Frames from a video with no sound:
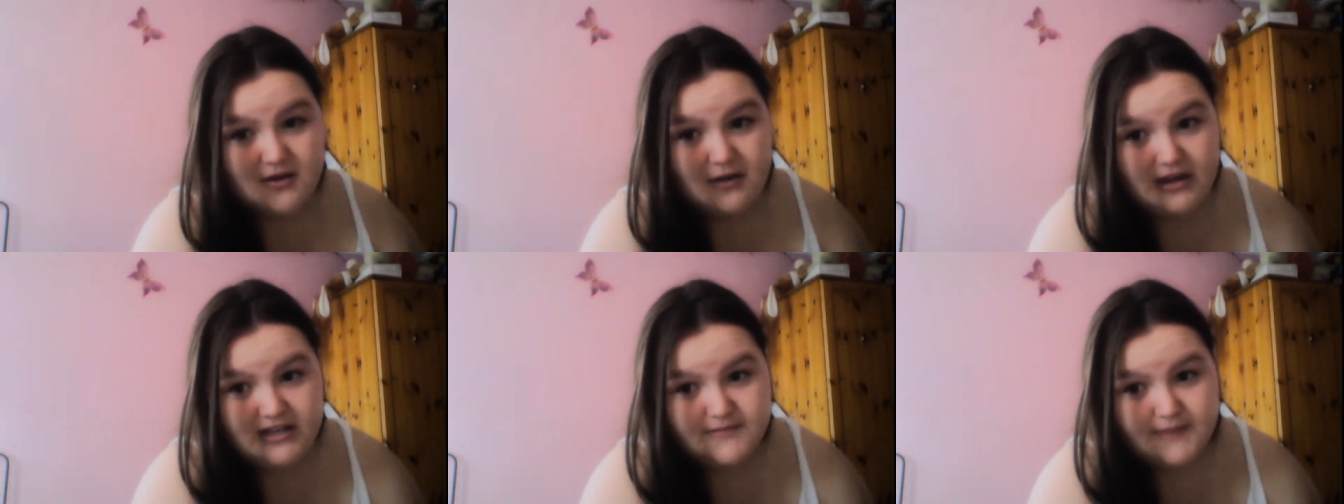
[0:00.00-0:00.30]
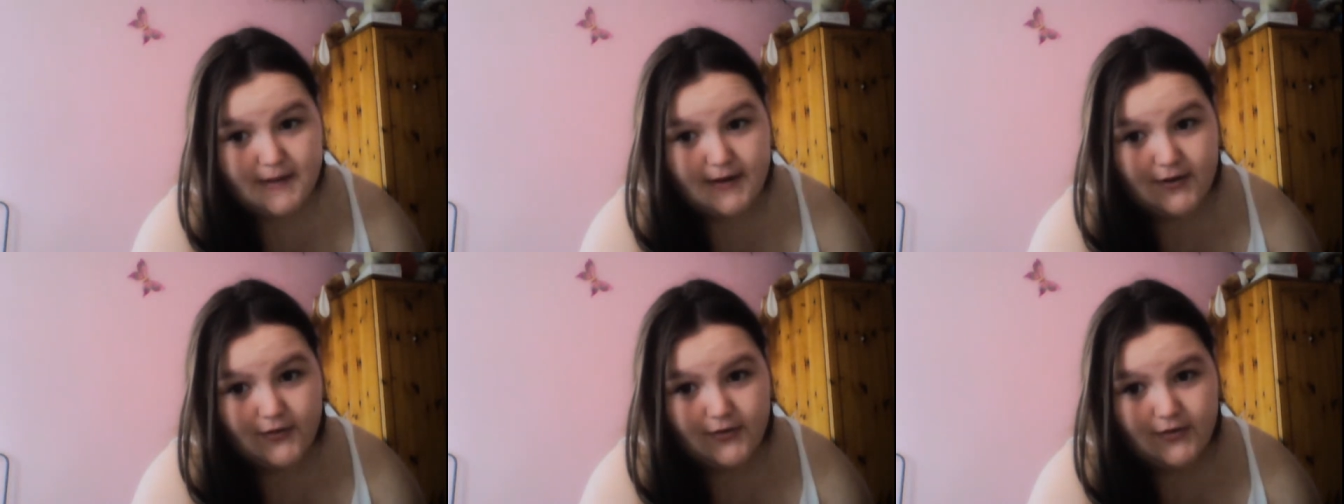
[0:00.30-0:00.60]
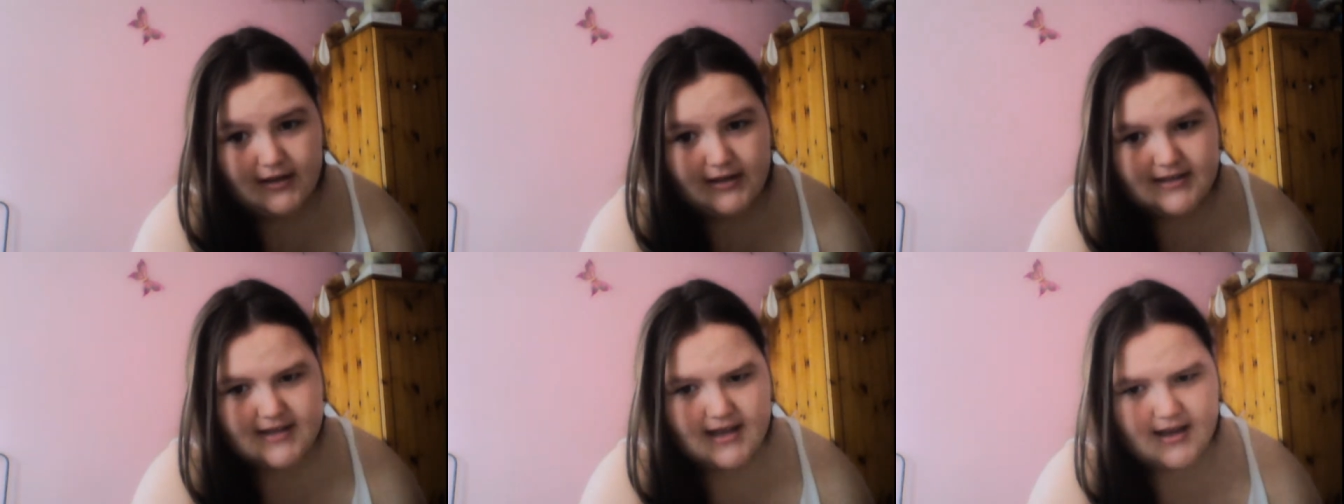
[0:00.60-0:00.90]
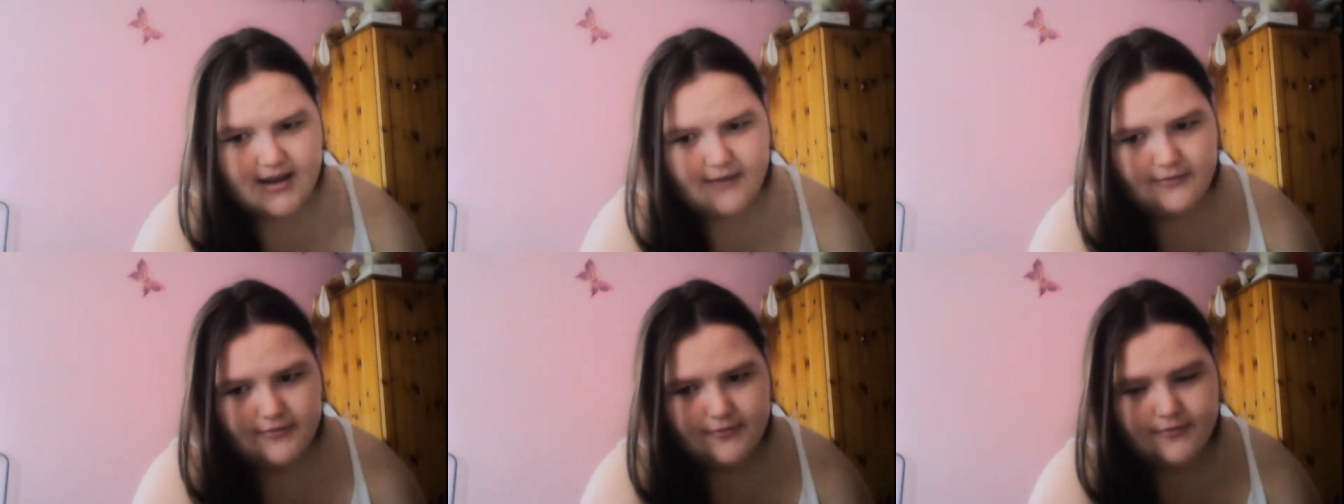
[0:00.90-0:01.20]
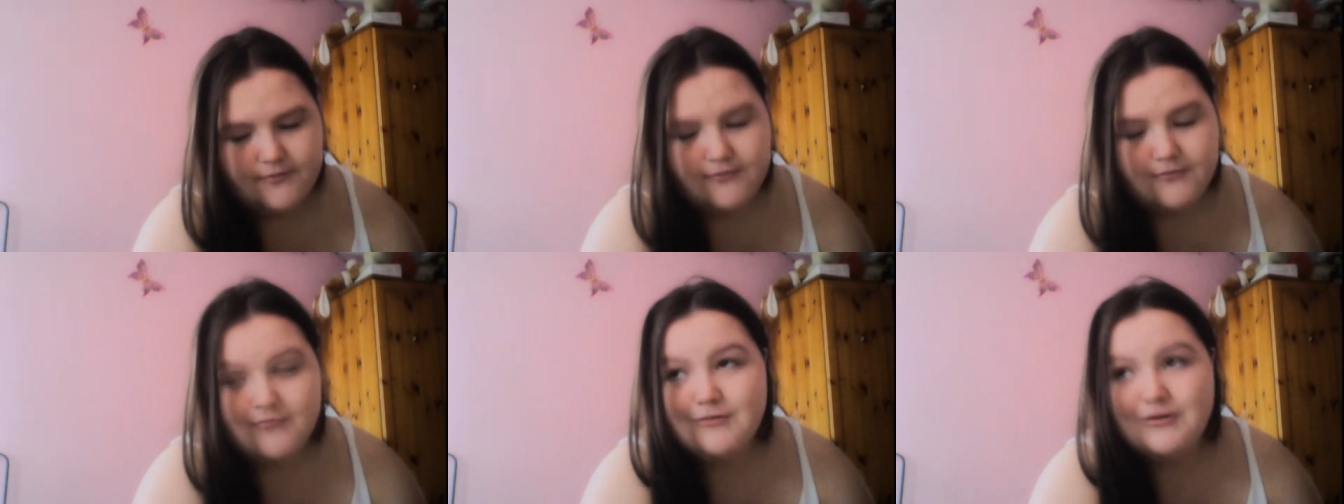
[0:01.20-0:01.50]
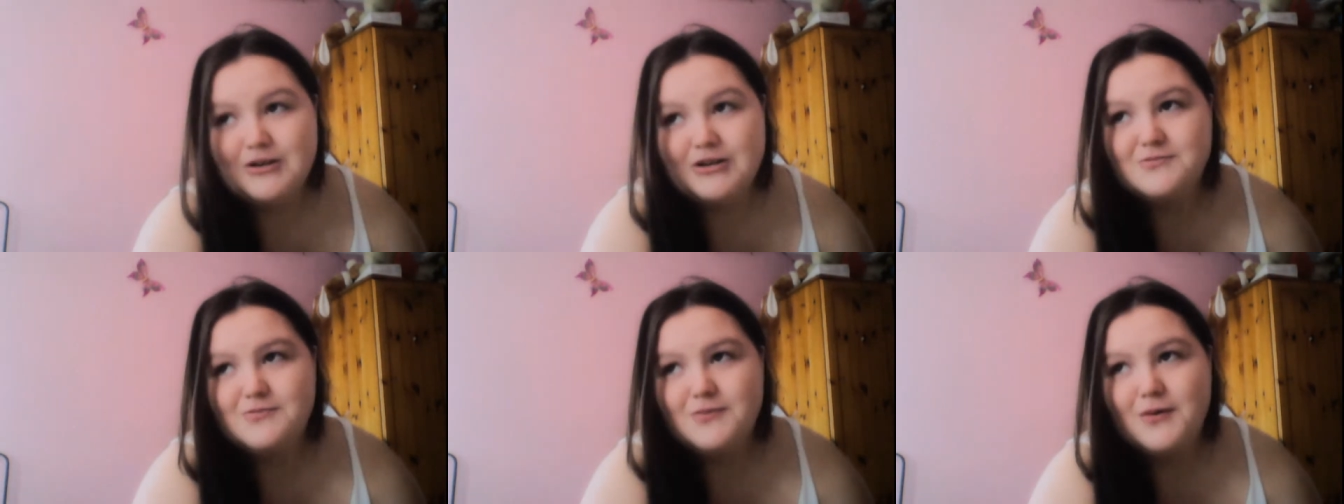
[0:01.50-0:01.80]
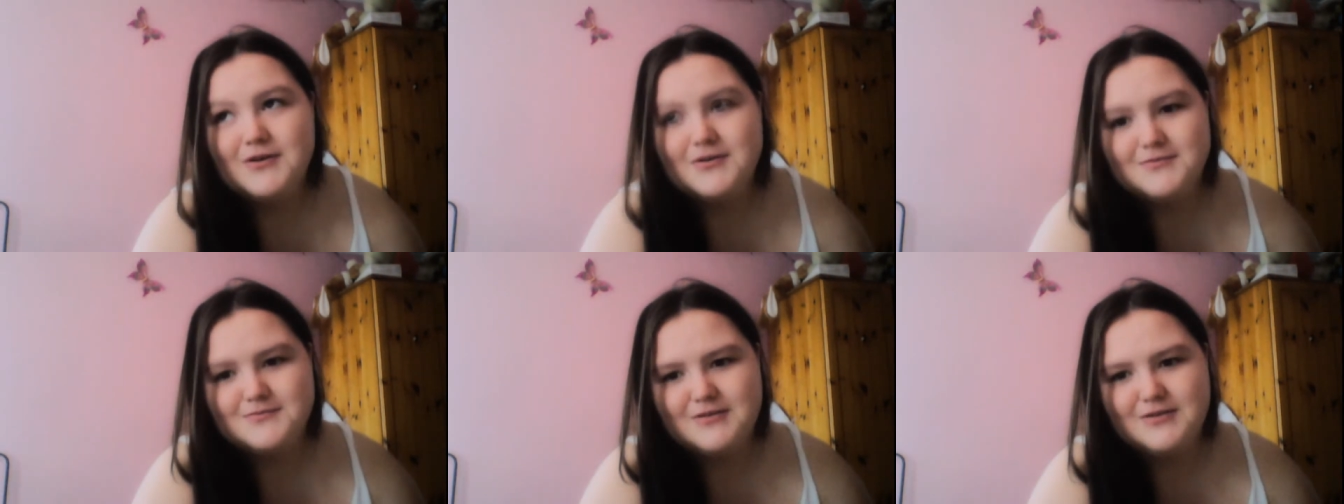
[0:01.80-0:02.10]
I spent all last night going, mm, what
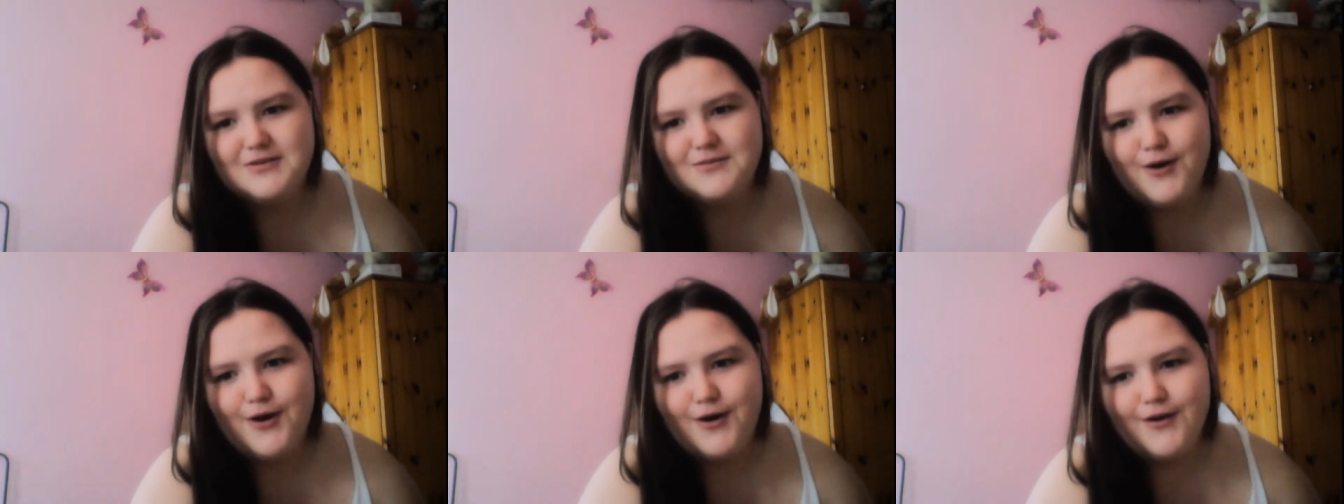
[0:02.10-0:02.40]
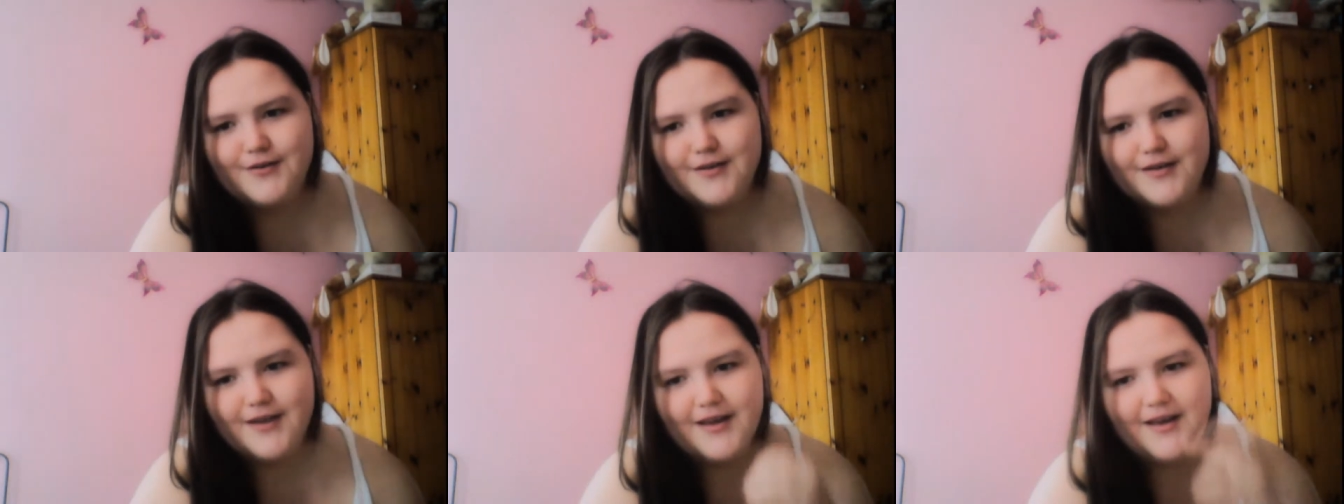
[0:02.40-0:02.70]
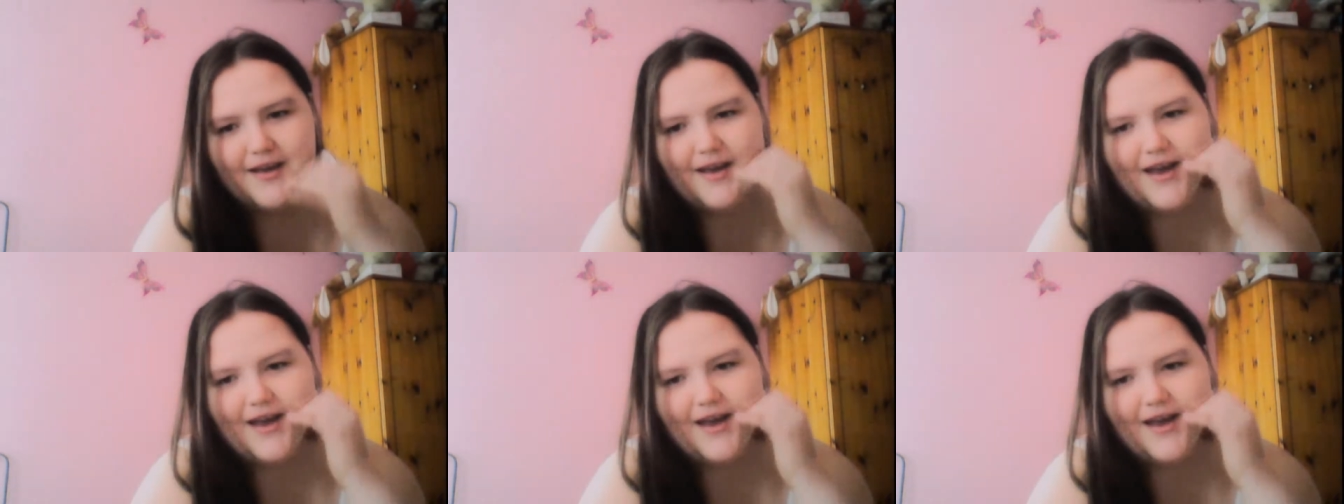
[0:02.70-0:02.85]
one, what one.